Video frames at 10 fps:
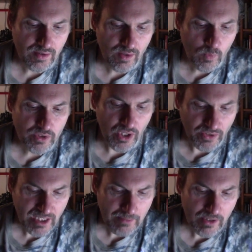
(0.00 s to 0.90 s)
we're
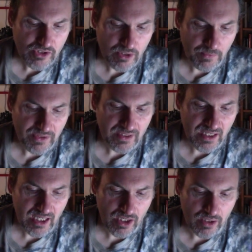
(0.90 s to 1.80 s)
talking about something
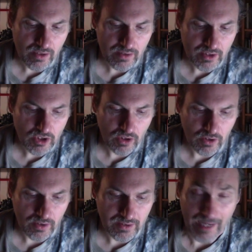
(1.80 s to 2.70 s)
here
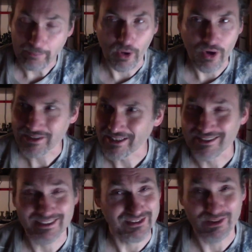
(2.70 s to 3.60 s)
called, and I'm pausing because
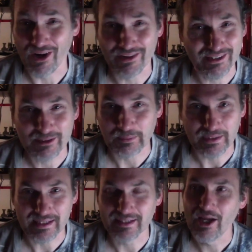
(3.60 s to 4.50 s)
this is hard to
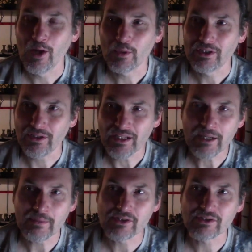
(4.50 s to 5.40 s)
explain, we're talking
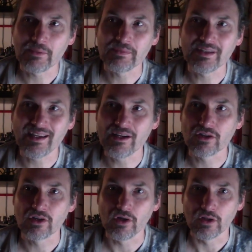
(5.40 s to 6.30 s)
about something here
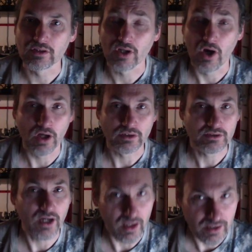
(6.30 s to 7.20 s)
called
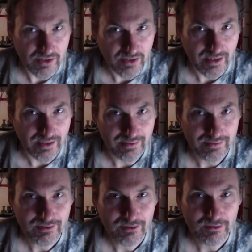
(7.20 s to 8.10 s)
ontology,
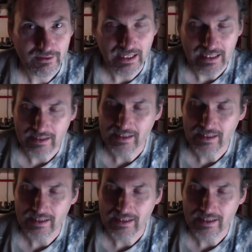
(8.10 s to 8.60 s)
right?